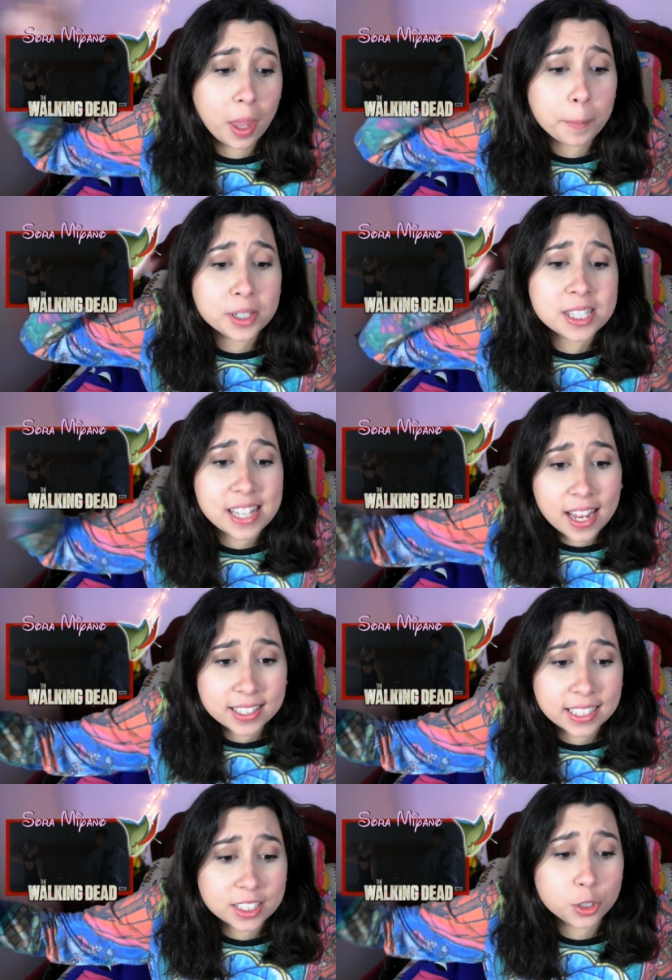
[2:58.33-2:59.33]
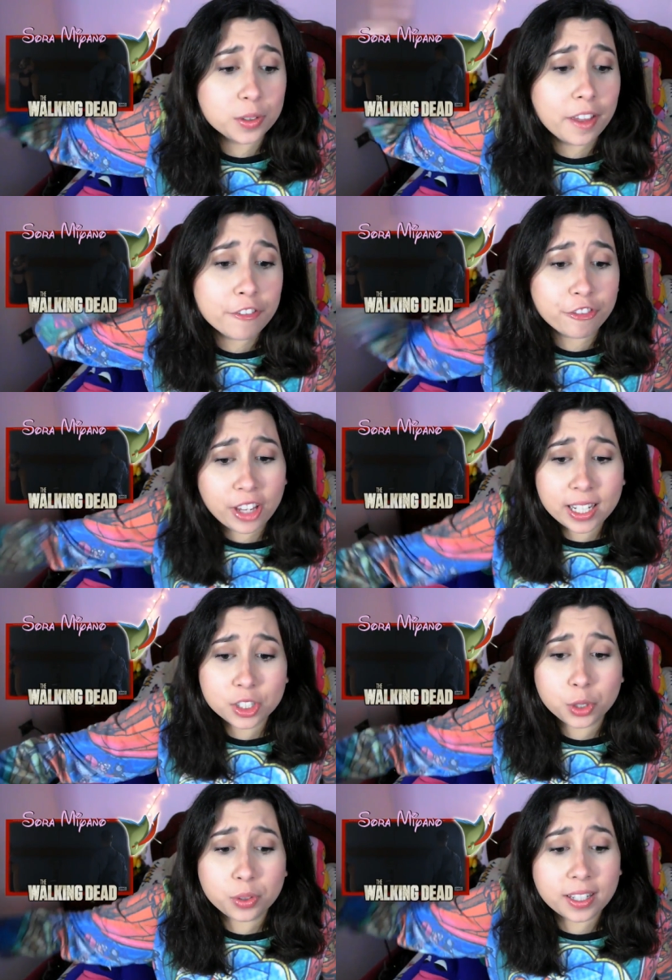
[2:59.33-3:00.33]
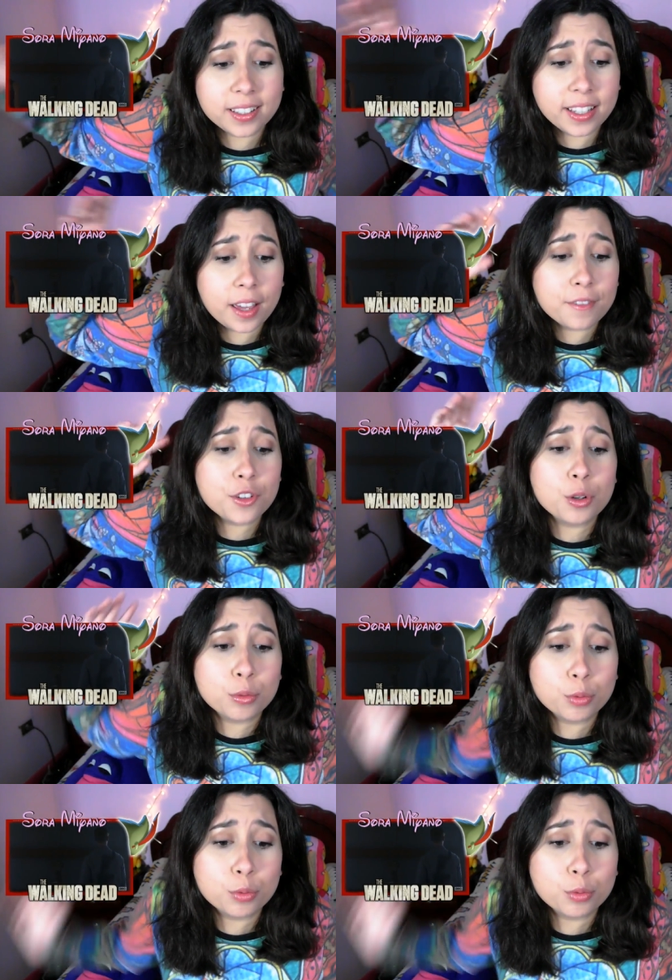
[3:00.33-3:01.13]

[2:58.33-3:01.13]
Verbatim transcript: They protected you. They feed you. They gave you a